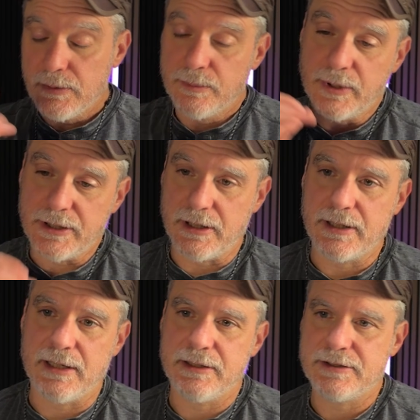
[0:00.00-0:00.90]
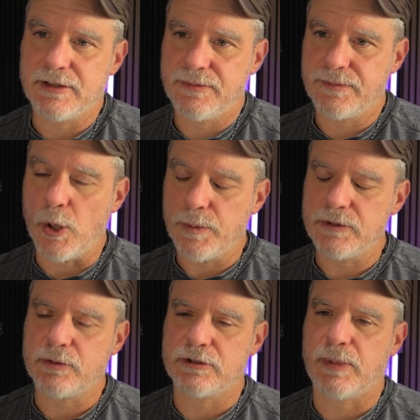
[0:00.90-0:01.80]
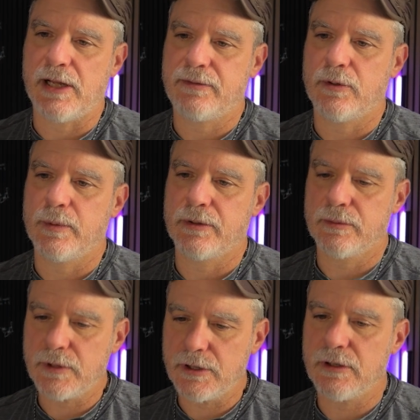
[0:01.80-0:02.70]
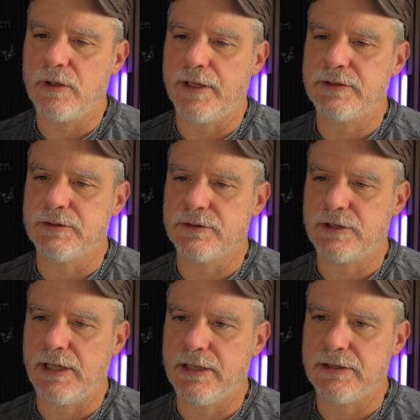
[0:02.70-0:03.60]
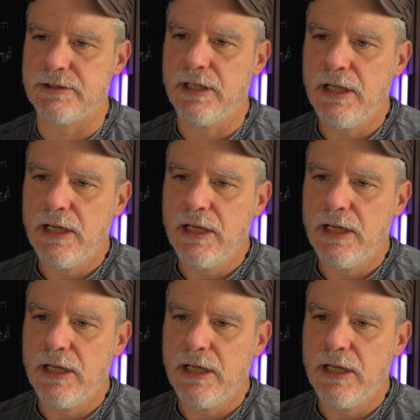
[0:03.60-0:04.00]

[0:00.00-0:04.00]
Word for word: But again, it's an open source platform with a really good license, and